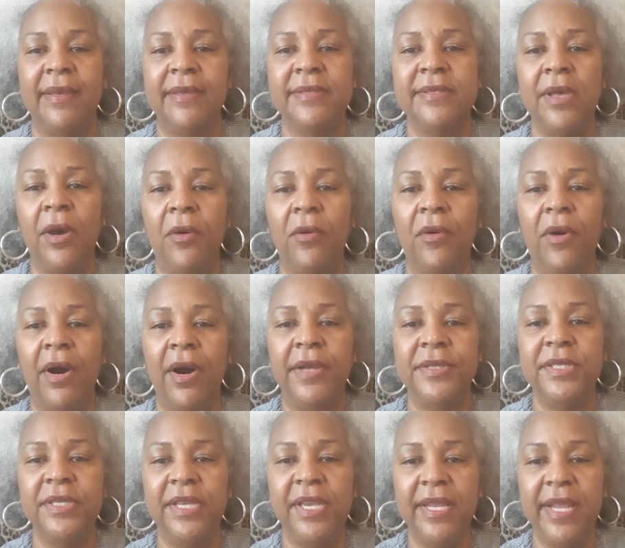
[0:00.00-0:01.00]
So
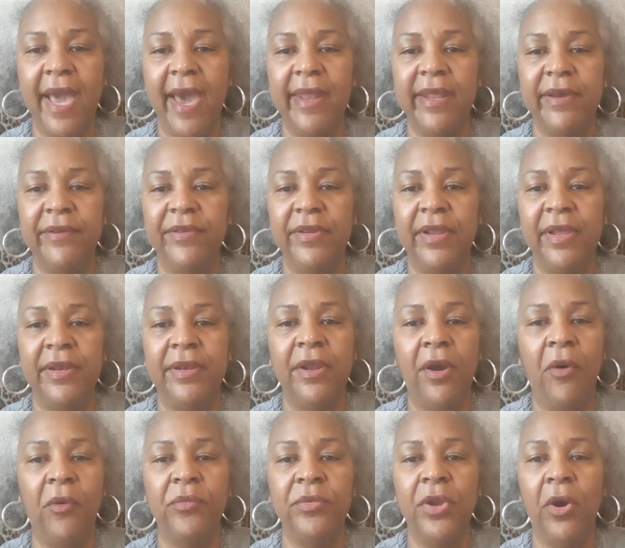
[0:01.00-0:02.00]
to get out of it and
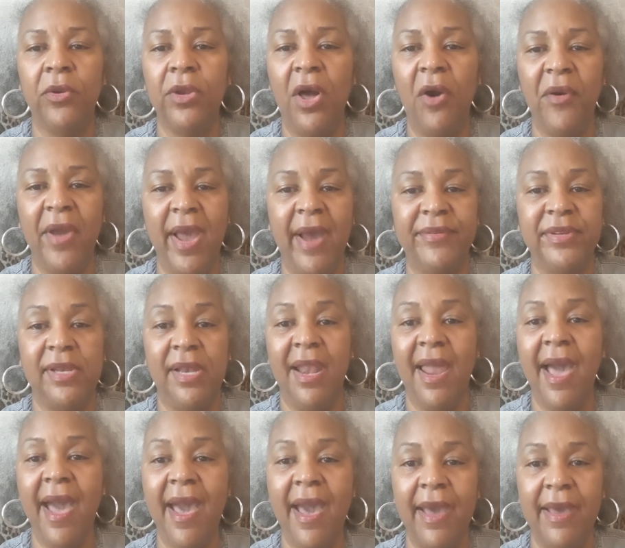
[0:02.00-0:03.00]
no longer have to
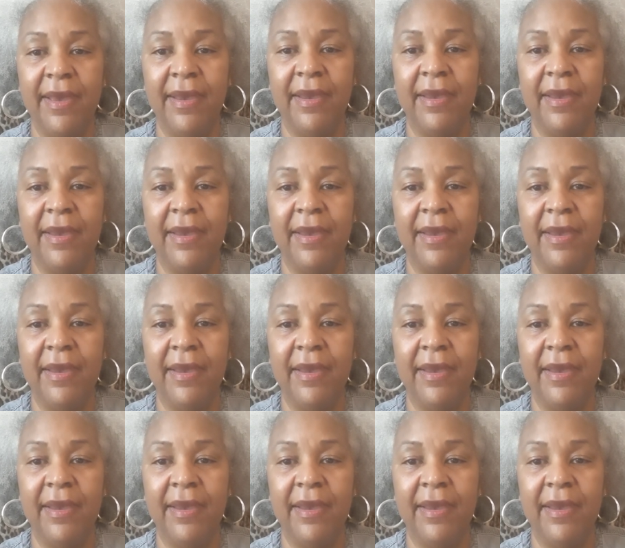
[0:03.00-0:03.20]
lie